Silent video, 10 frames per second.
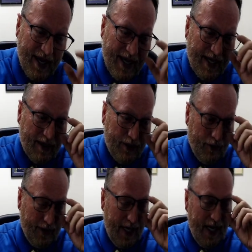He
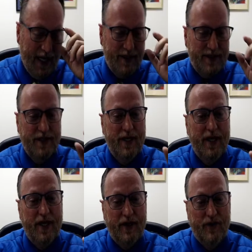literally has
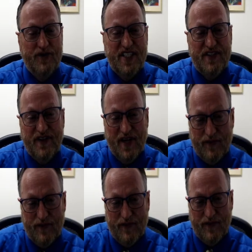and owns his favorite
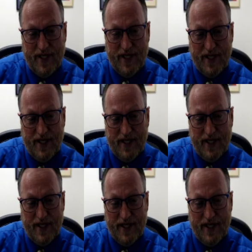10 ketchup,
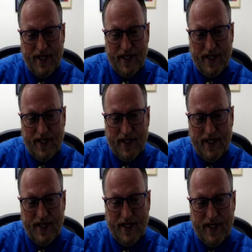Geico, Coca-Cola,
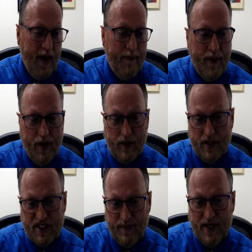American
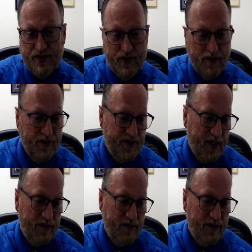Express, Duracell,